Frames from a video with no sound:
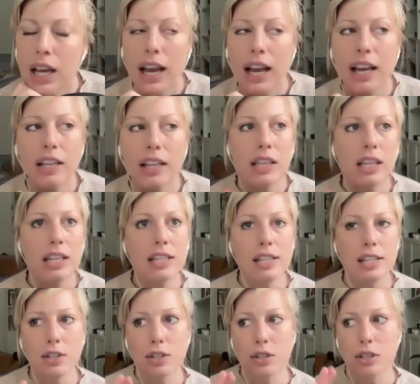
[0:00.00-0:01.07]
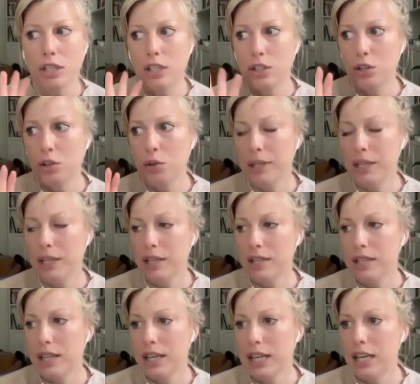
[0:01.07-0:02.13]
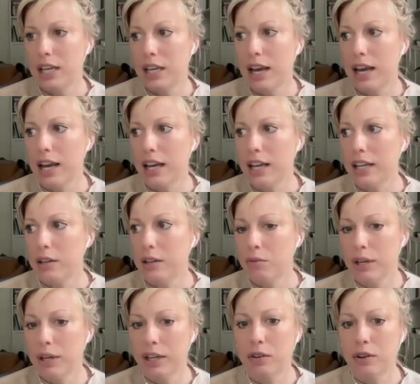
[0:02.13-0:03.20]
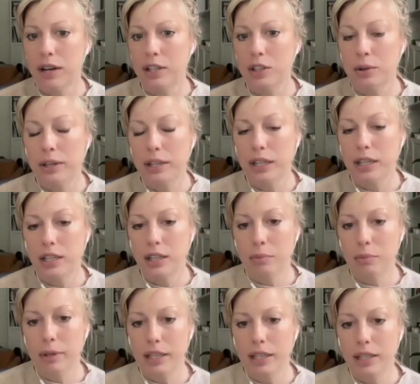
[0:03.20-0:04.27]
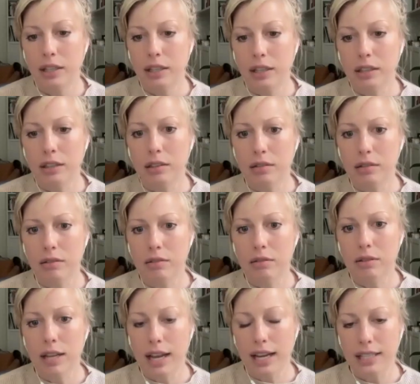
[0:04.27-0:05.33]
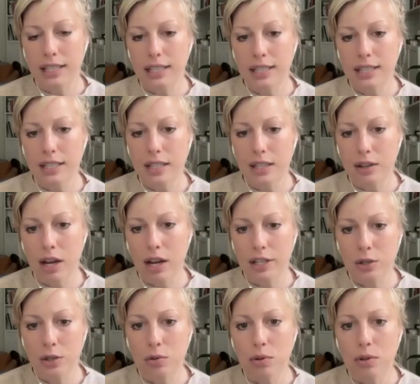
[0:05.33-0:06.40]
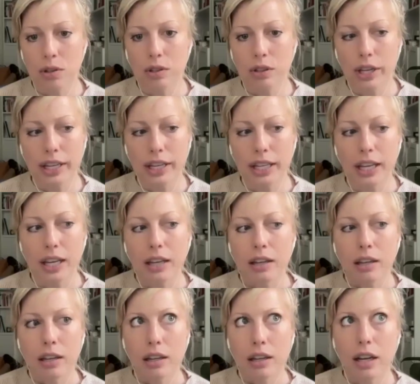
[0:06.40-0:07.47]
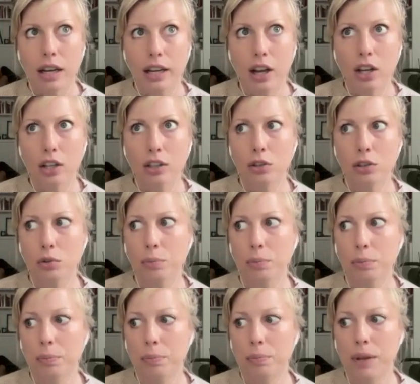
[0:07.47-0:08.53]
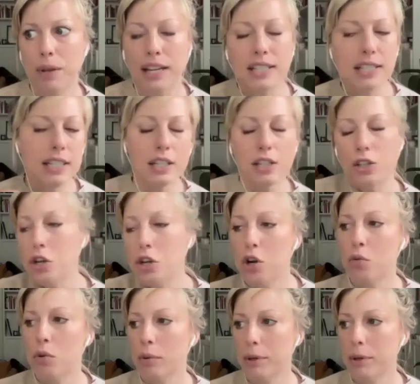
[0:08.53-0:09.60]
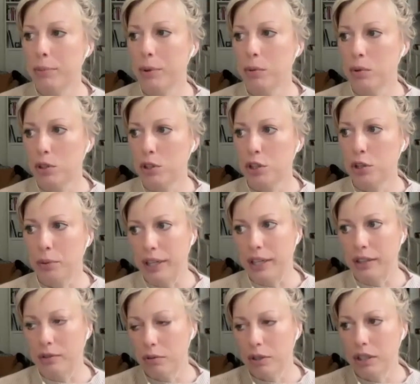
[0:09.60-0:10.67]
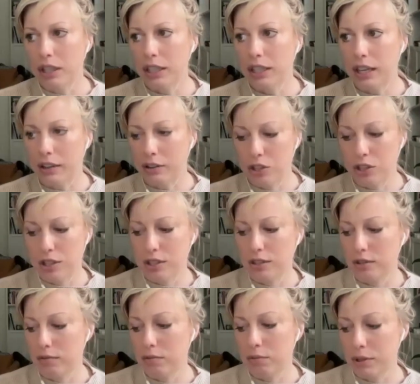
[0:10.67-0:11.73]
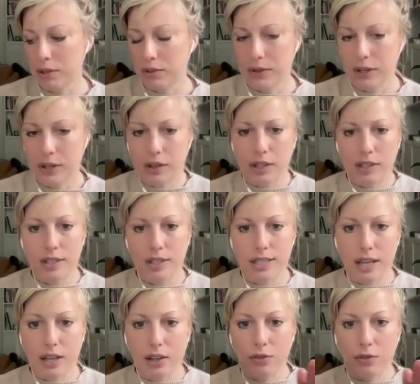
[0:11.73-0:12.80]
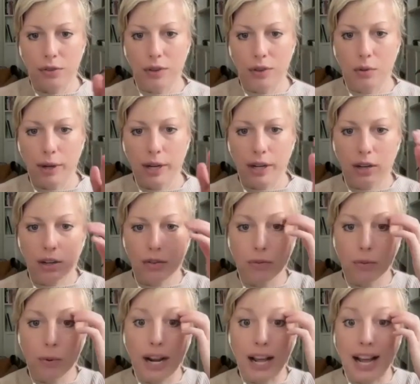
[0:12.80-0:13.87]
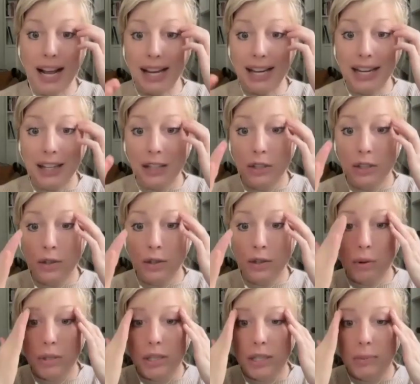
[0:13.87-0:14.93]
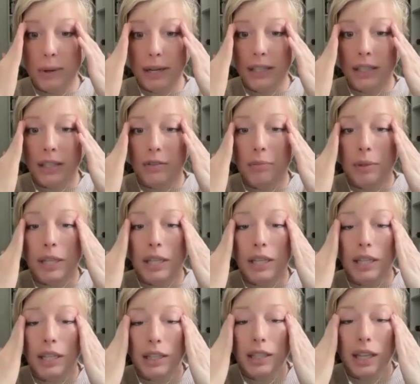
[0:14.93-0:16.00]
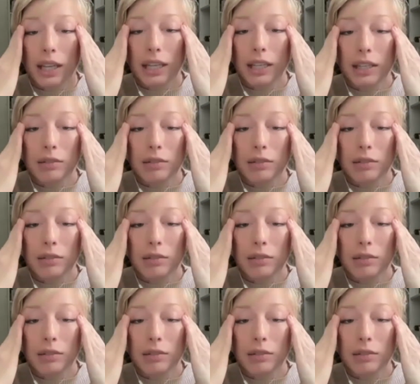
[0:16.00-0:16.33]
I think it's interesting too because like when I graduated in the mid 90s high school, like I didn't know what people were doing really. I just was very self-aware of what I had to do and what was expected of me. And like,